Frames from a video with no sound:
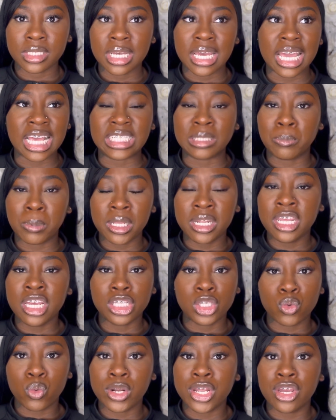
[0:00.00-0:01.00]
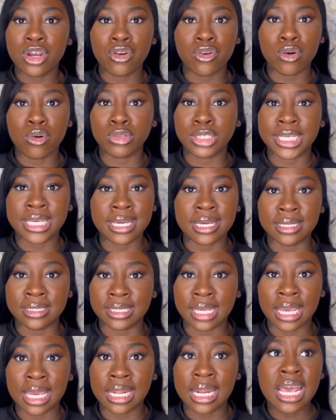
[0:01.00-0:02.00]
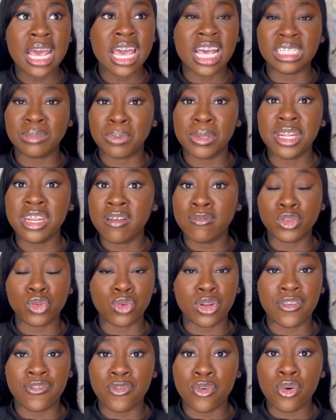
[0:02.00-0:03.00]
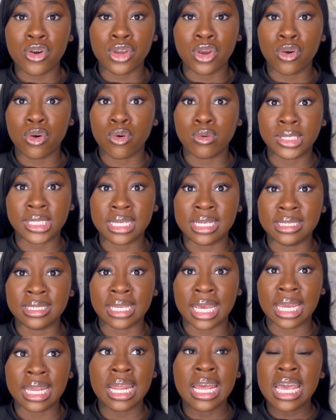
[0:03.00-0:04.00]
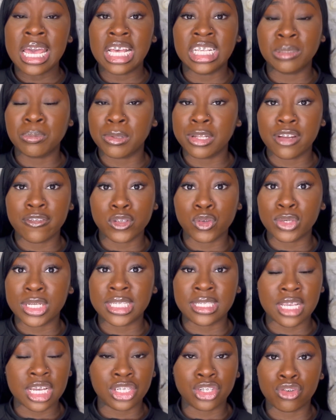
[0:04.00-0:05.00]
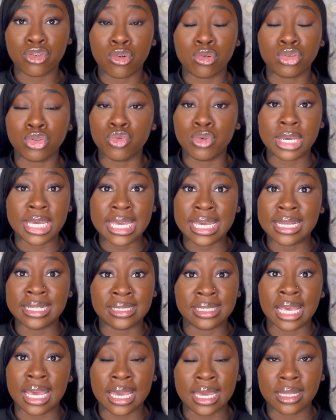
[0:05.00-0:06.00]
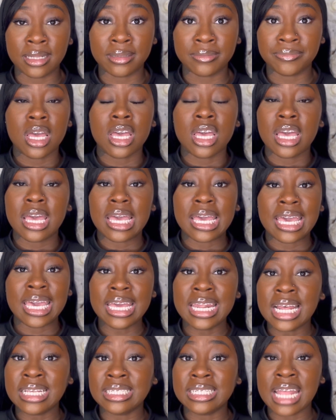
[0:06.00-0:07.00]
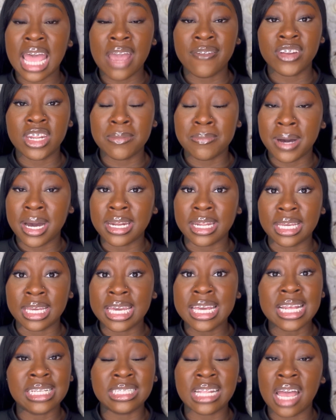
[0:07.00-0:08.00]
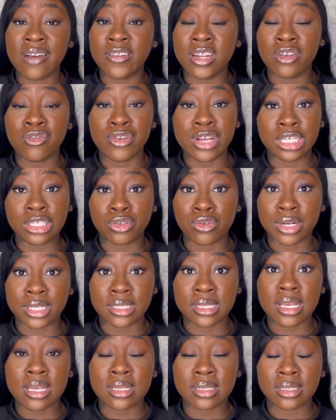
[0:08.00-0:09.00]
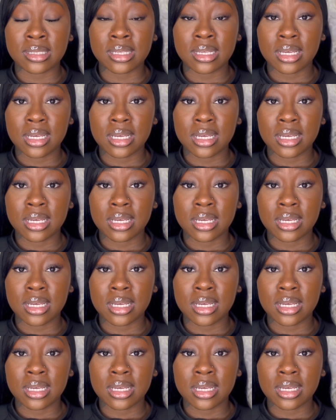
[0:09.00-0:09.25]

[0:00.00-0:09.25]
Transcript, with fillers: It's plenty of 20 year olds he can date. It's plenty of 24 year olds he can date. It's plenty of 26 year olds who he can date. He doesn't have any money. He doesn't have any resources.